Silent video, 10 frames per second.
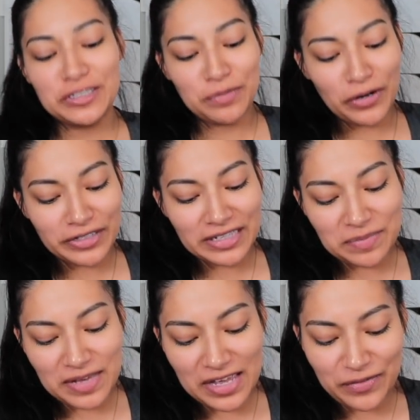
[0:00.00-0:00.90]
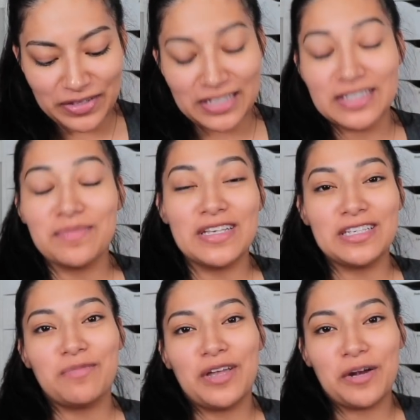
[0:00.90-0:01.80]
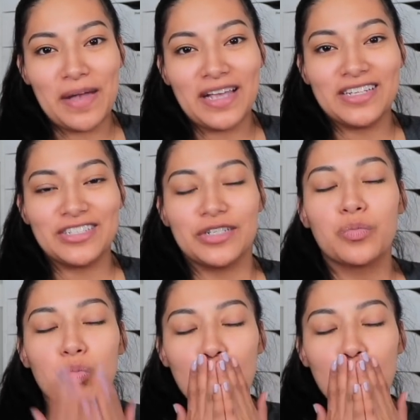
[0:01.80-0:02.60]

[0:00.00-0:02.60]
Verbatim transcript: spoiling me with this amazing PR package.